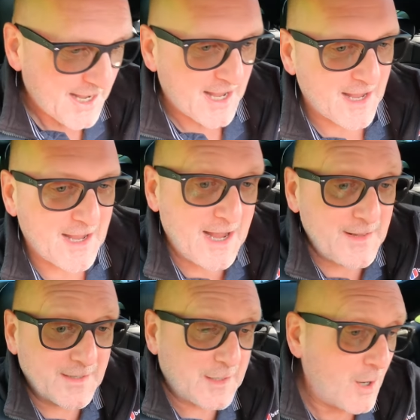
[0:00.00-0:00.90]

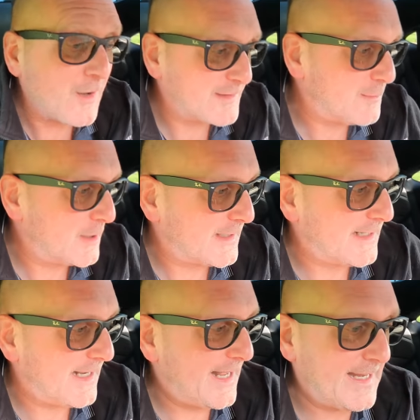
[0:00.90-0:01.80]
and the car's
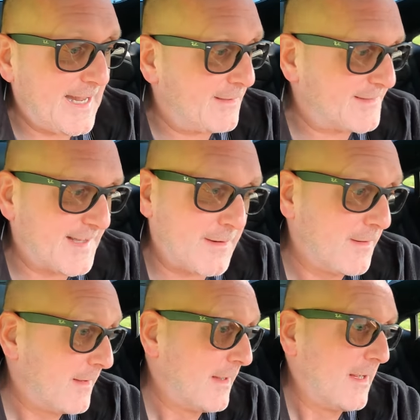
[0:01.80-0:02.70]
working again now, so
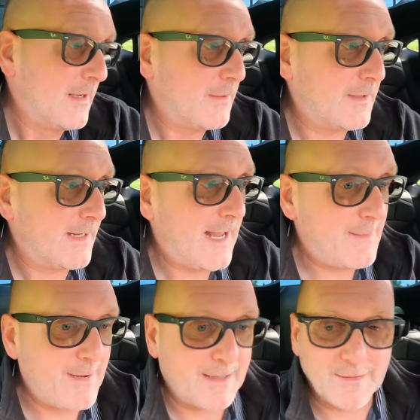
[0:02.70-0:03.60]
we're going to
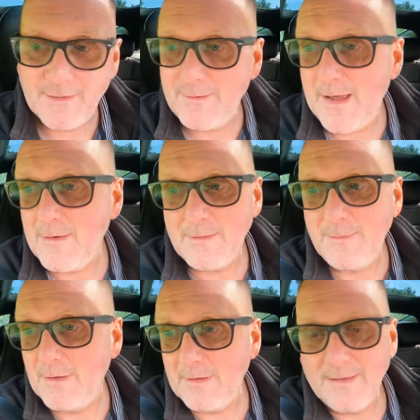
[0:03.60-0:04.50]
get back on the road.
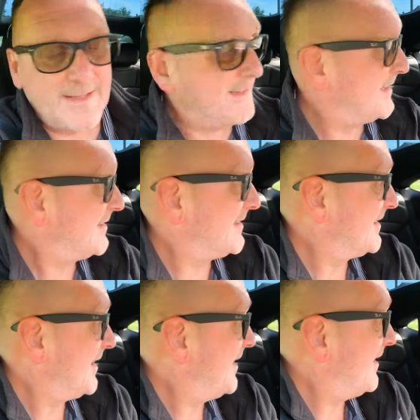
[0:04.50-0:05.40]
But this
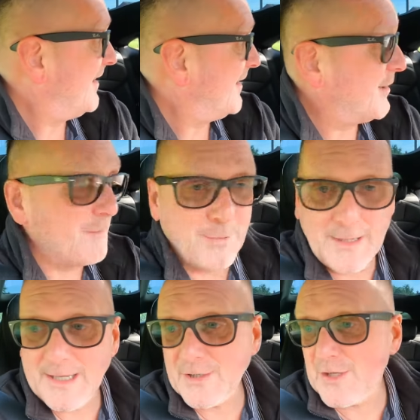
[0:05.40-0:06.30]
is a
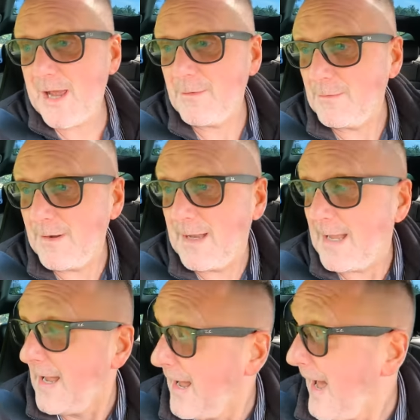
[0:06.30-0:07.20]
complete joke,
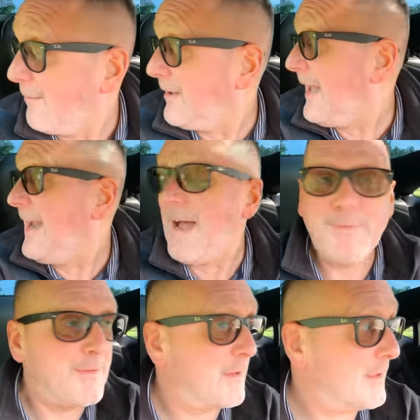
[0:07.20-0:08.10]
really. I'm glad it
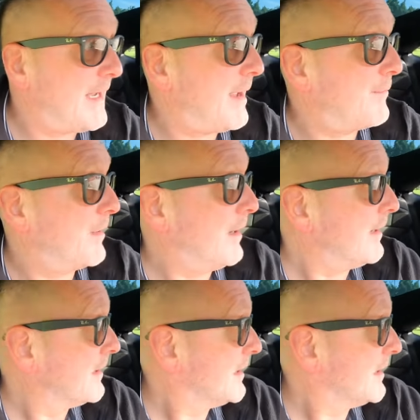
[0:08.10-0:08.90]
happened on camera